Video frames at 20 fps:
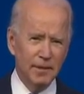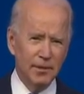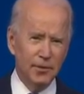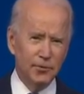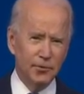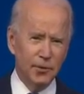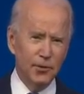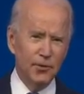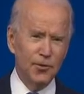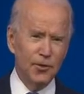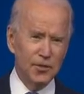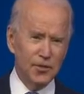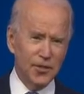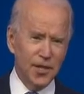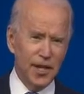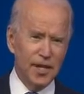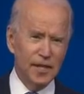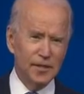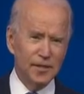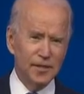The truth is
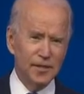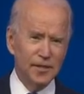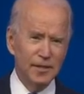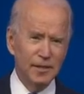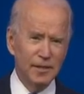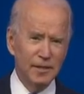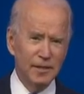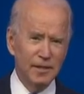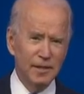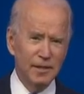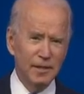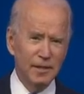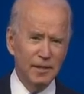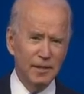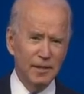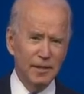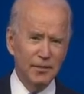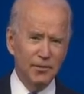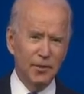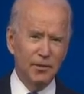this:
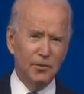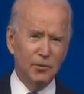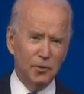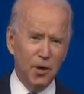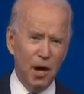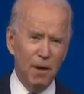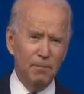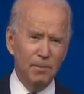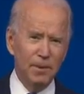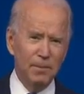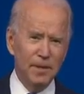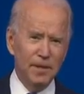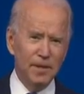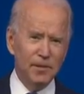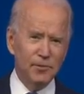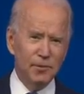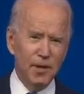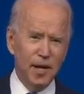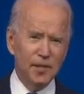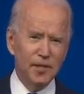the Trump
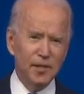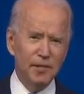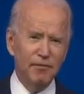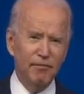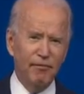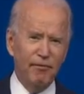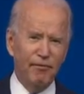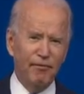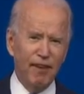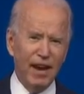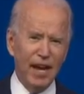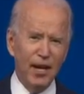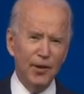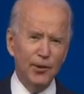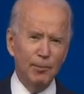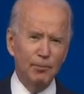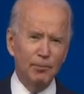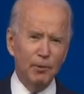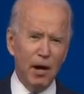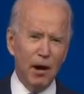administration failed
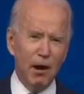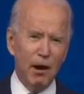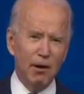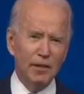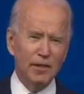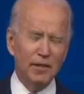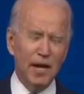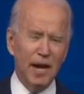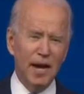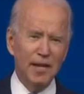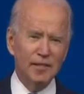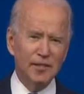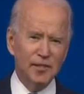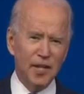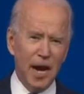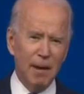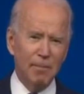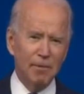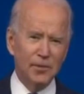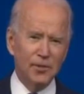to prioritize
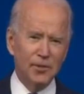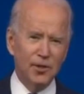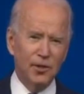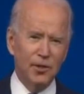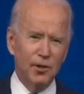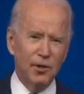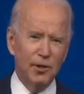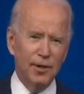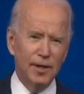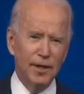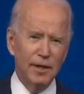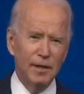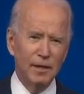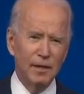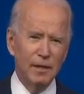cybersecurity.